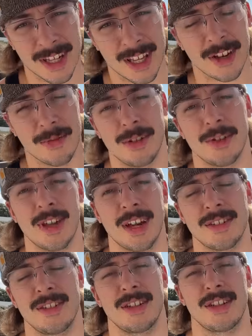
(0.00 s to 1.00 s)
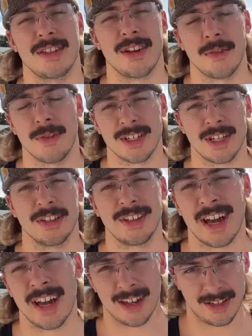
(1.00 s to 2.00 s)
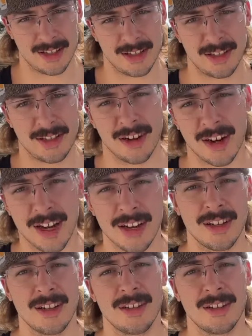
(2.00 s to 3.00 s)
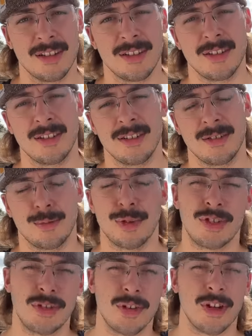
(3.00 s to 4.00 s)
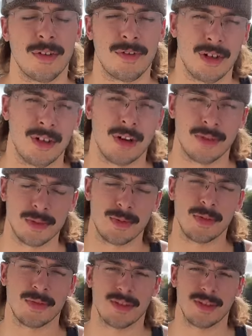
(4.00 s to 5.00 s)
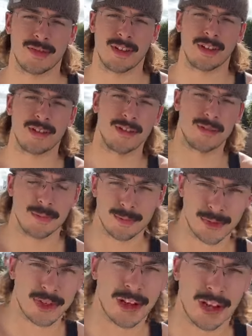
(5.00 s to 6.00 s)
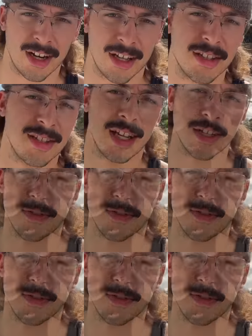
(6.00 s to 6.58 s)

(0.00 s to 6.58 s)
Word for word: kill me, you guys, because otherwise I'll die, all right? But soon enough, I'll always be doing stuff that, but I gotta get the snakes